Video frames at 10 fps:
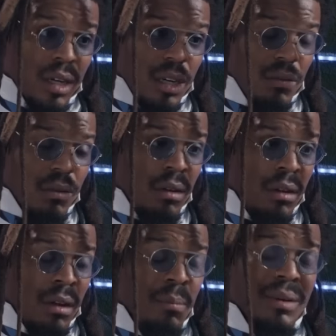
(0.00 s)
of.
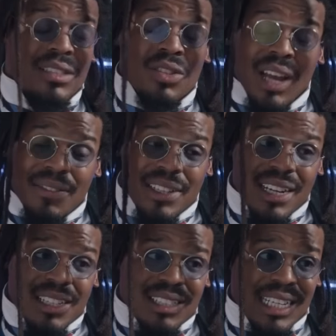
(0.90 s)
But you have to
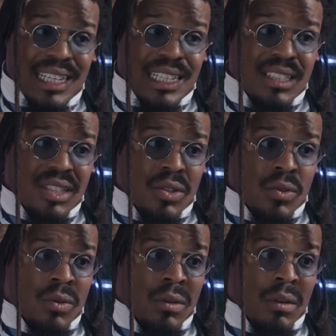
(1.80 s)
understand this,
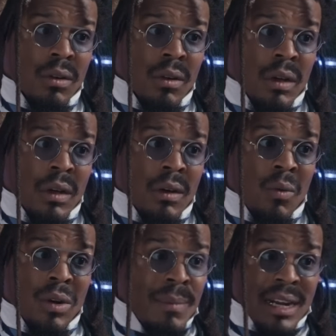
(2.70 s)
too.
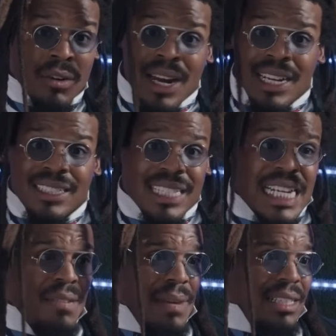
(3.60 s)
One of my greatest
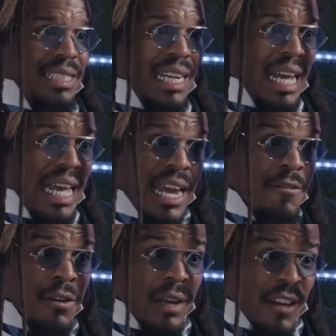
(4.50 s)
teammates that I
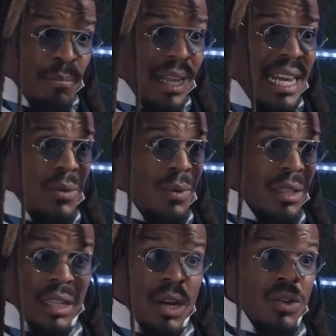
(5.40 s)
ever have played
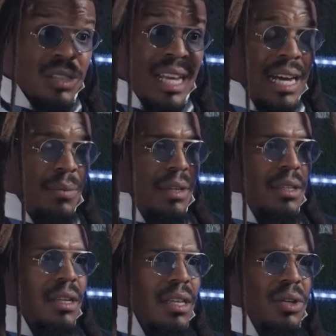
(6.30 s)
with, alongside with,
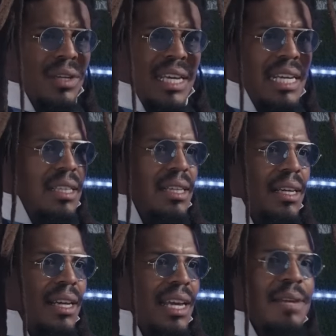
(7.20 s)
Luke Kuechly.
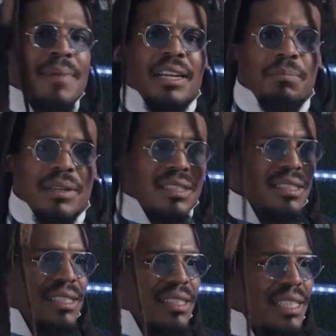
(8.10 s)
He made a business
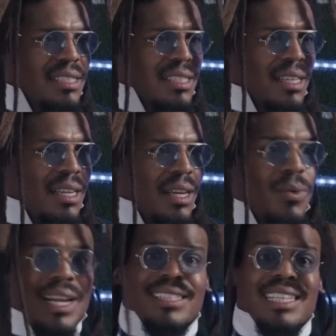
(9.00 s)
decision.
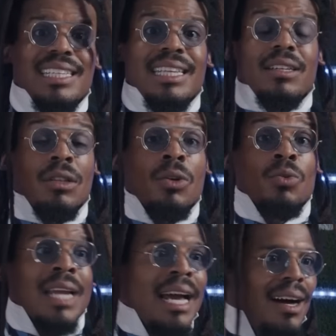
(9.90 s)
When I see
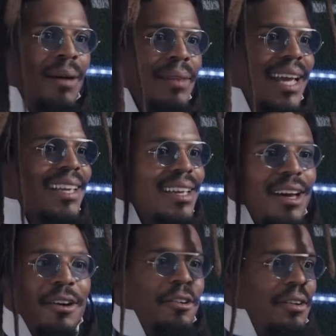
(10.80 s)
Luke now, I'm like,
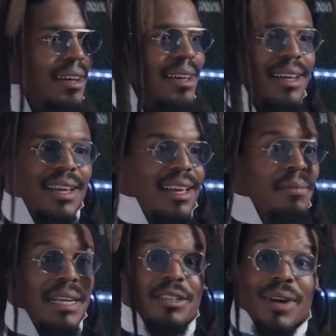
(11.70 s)
yo, he
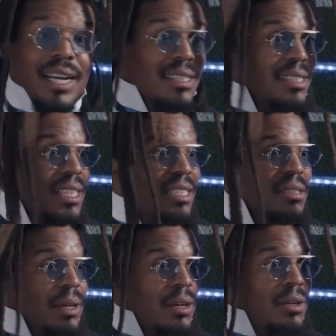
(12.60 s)
made the right decision, bro.